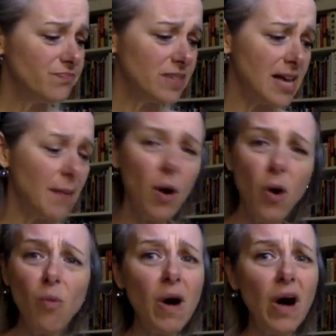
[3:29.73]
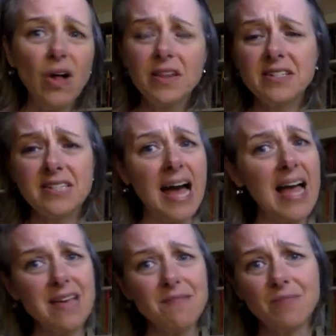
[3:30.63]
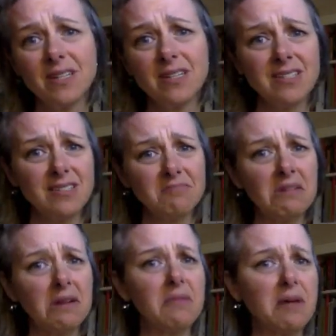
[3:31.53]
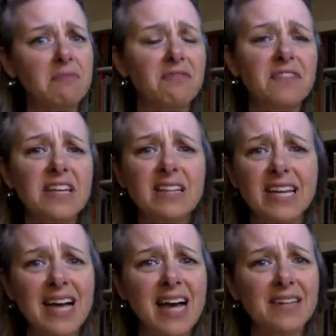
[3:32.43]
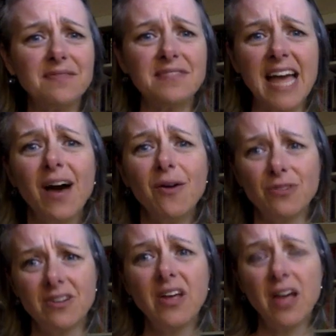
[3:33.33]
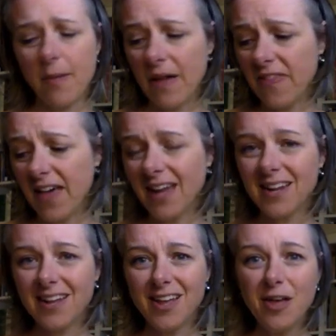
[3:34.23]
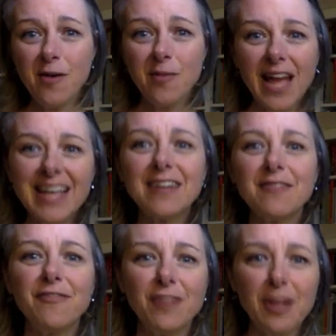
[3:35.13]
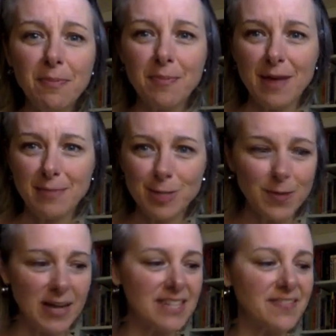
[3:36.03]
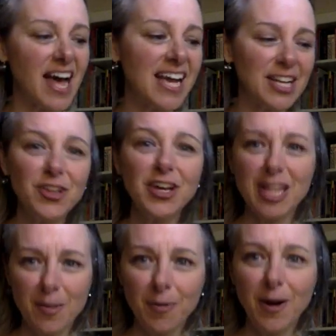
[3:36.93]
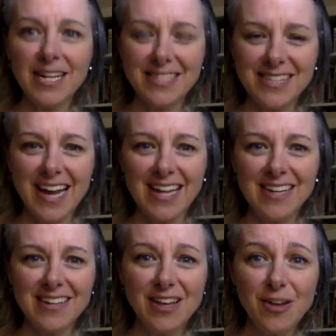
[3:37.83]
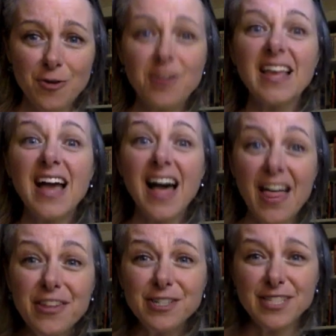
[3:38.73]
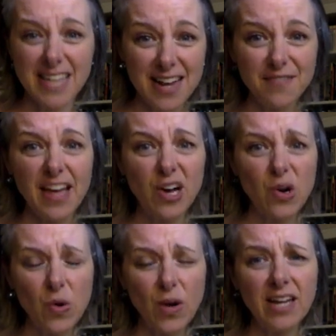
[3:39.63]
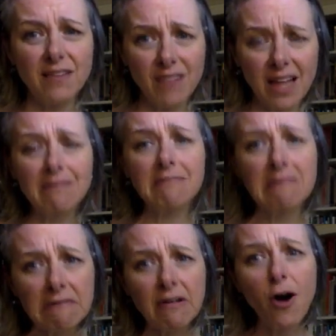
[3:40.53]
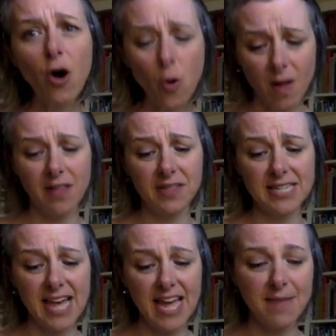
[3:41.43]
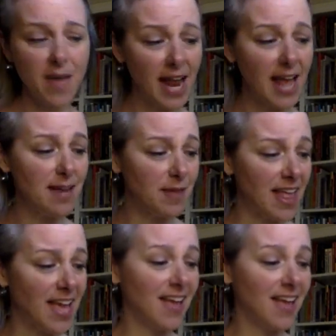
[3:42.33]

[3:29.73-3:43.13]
I'm home all the time. I'm feeling kind of down about that. But I can flip my perspective. I can look at the bright side or the other side of that coin of like home all the time. And I can be like,